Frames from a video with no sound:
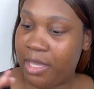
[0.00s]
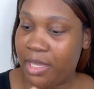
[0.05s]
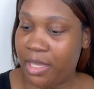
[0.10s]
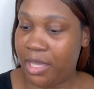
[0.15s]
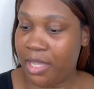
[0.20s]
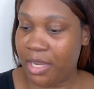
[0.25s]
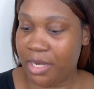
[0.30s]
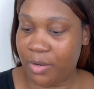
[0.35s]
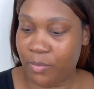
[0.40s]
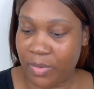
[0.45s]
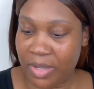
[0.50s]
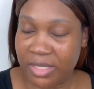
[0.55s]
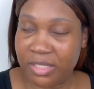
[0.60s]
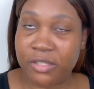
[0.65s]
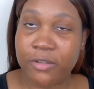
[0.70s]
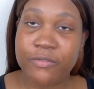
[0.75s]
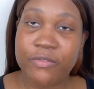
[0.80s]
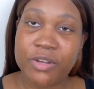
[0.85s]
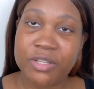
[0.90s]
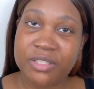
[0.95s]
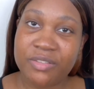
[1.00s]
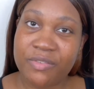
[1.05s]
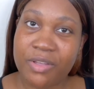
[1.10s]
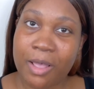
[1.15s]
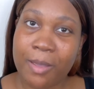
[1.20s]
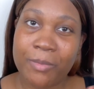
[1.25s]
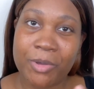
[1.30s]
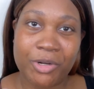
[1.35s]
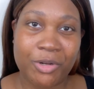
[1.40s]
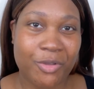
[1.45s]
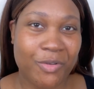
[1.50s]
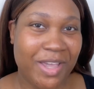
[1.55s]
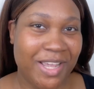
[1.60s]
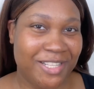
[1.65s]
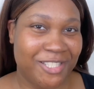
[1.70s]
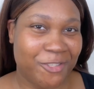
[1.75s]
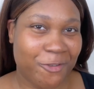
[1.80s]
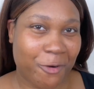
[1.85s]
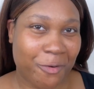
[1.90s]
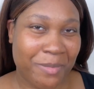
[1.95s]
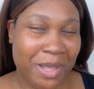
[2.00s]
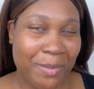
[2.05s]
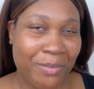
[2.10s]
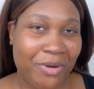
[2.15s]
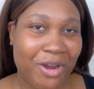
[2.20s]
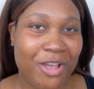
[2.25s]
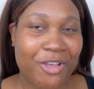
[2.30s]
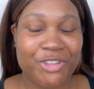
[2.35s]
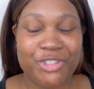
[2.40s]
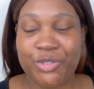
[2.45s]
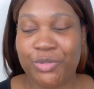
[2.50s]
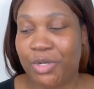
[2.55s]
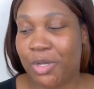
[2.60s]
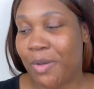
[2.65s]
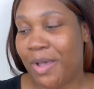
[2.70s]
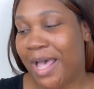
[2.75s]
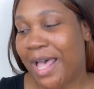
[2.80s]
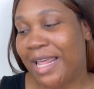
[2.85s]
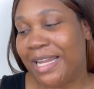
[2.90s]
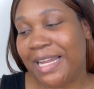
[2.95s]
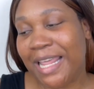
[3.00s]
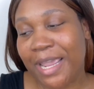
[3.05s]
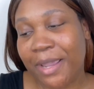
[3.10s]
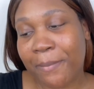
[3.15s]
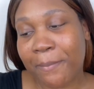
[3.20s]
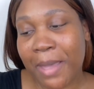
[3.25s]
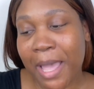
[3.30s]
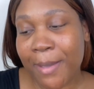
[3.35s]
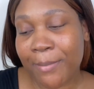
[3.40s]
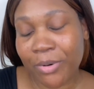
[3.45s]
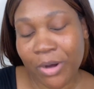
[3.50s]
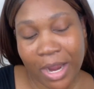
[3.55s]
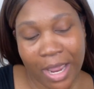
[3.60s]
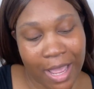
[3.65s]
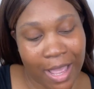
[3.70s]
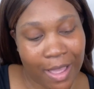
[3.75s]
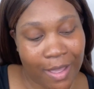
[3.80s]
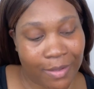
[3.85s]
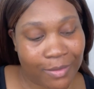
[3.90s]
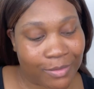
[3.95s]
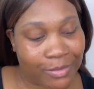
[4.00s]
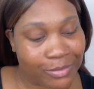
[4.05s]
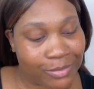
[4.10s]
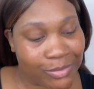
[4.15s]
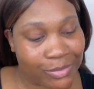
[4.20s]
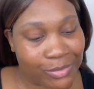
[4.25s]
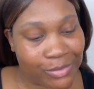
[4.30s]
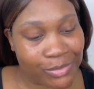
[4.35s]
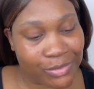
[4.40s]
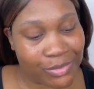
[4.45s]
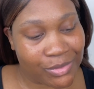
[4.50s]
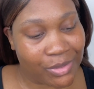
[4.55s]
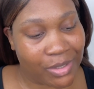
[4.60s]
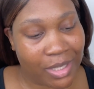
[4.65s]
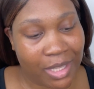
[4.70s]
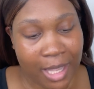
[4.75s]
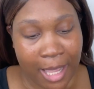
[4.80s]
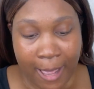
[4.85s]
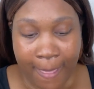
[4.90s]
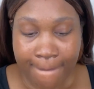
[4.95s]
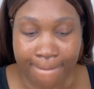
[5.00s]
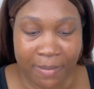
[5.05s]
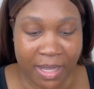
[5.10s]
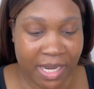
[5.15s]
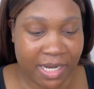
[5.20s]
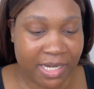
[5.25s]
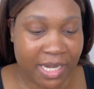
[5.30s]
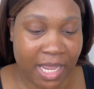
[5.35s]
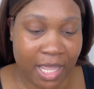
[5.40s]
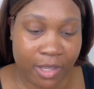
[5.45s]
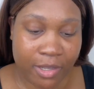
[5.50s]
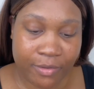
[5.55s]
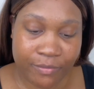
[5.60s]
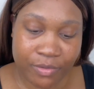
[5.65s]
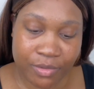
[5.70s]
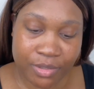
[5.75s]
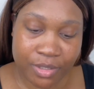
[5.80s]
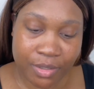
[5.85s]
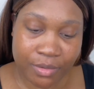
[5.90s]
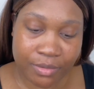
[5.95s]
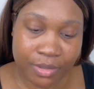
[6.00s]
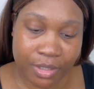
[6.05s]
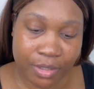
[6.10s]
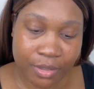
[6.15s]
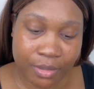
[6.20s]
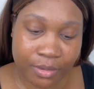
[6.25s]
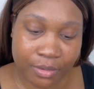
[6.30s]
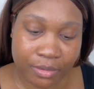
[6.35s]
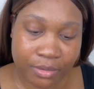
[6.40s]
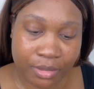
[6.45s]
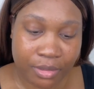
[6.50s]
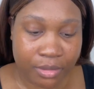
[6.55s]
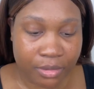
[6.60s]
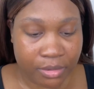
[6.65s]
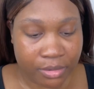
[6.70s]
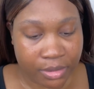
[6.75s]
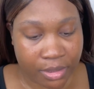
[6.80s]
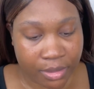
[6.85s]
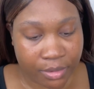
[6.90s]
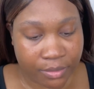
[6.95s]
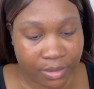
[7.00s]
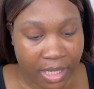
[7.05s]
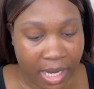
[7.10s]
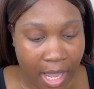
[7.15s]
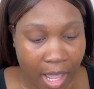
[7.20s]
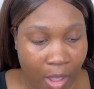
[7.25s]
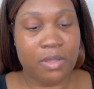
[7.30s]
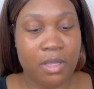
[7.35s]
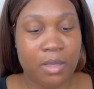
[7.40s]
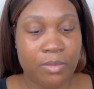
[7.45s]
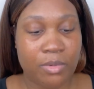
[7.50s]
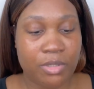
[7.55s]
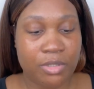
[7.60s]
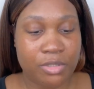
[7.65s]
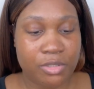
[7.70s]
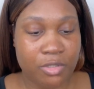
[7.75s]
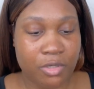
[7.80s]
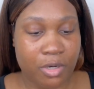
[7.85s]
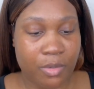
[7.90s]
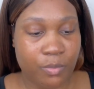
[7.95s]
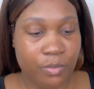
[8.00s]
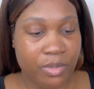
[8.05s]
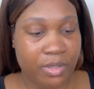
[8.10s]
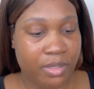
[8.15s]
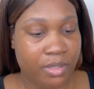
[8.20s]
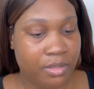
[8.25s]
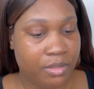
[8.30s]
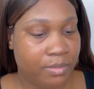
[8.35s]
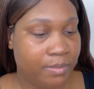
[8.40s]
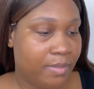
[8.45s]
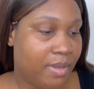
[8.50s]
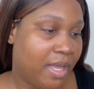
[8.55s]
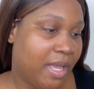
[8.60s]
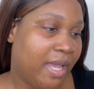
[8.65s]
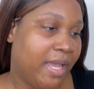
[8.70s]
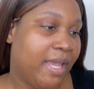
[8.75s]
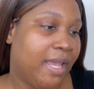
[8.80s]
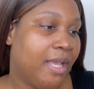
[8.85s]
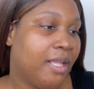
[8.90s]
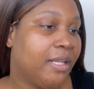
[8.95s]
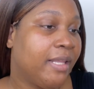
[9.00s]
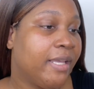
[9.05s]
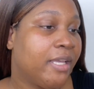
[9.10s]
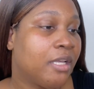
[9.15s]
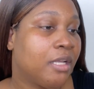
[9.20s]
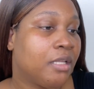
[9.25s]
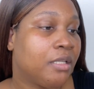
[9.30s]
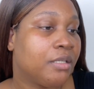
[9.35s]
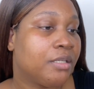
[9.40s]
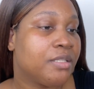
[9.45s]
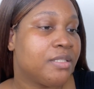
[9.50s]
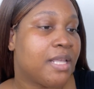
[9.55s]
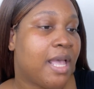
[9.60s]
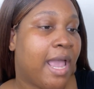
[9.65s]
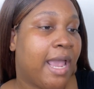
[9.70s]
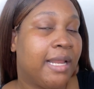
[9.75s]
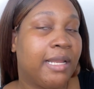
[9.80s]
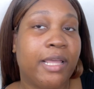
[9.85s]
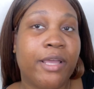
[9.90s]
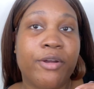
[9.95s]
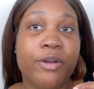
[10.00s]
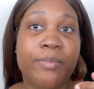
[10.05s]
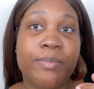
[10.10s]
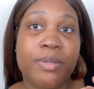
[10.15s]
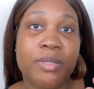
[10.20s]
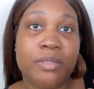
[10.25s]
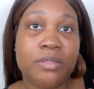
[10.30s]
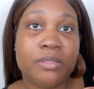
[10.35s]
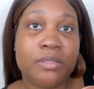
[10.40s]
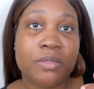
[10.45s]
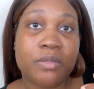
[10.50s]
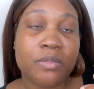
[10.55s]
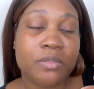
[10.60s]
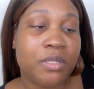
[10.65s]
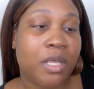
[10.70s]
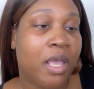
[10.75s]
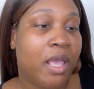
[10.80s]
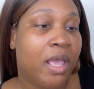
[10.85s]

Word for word: Anyway, so first of all, I'm gonna go ahead and start my brows. You know how I like my brows. By now, if you don't know, you'll know now. I'm gonna start with my L A Colors eyeliner pencils,